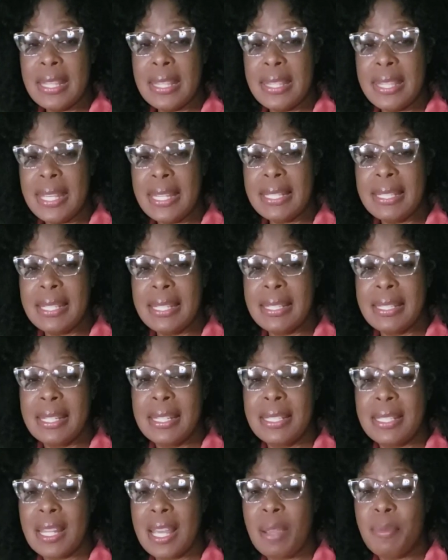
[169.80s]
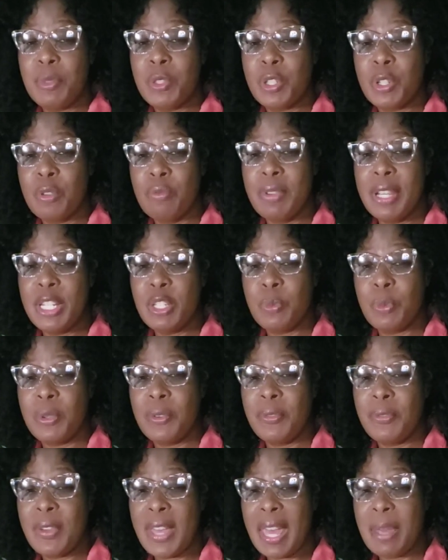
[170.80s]
This is the time to arrange
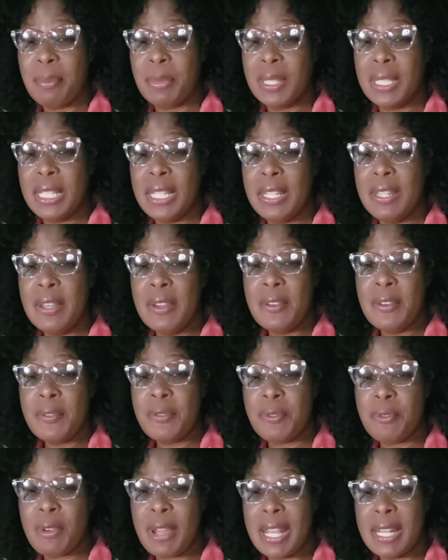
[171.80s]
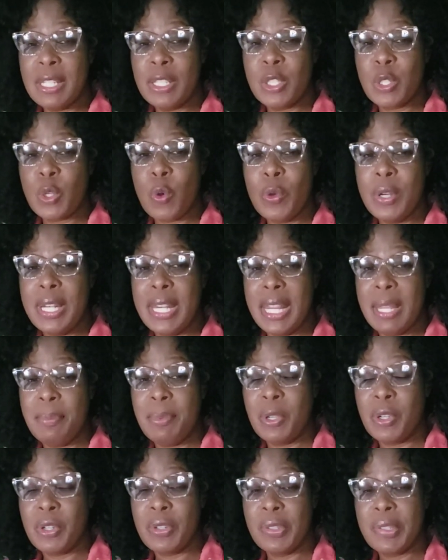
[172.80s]
with family, friends, or
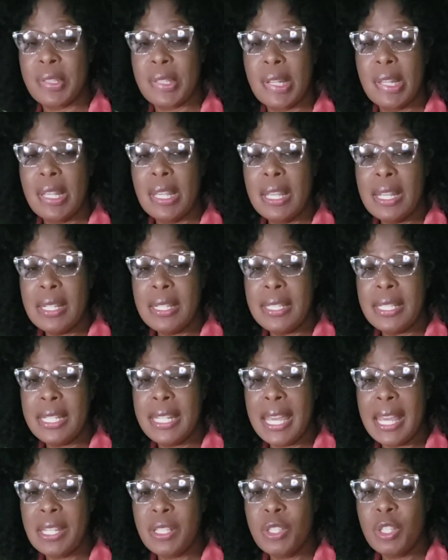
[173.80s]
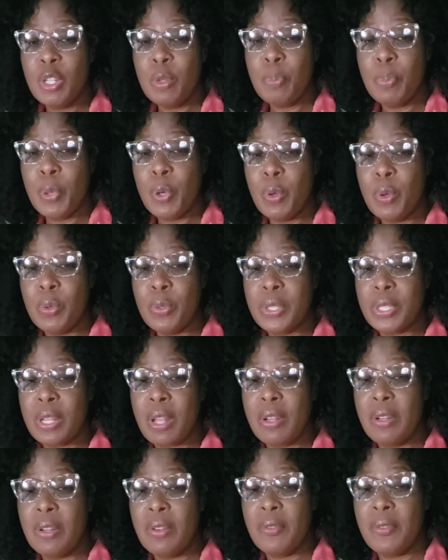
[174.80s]
neighbors to get to the polls
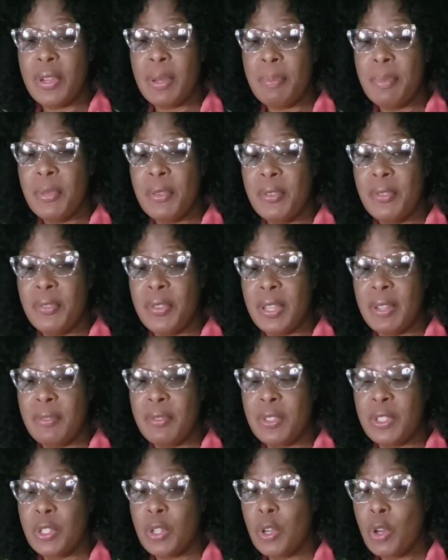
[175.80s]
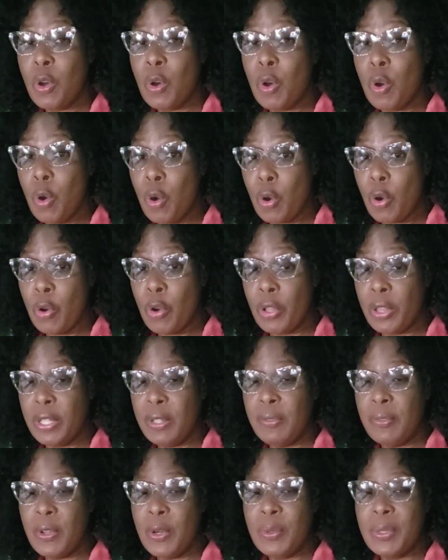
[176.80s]
on November 5th for
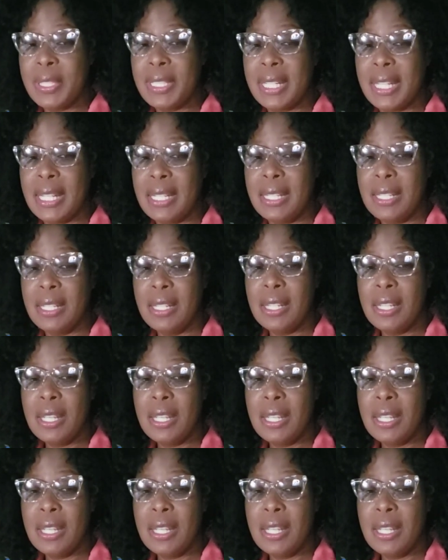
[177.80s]
early voting.